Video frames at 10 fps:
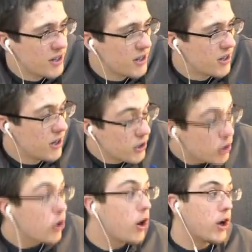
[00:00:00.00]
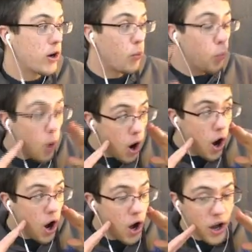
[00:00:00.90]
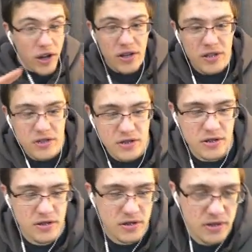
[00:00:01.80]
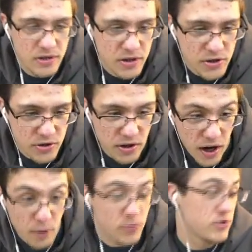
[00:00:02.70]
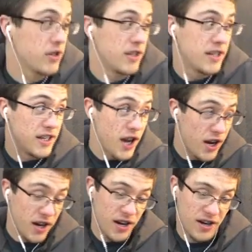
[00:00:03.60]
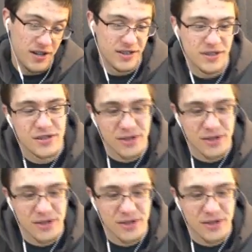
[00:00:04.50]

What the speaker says: And you're like, what? So then I was like, yeah. So,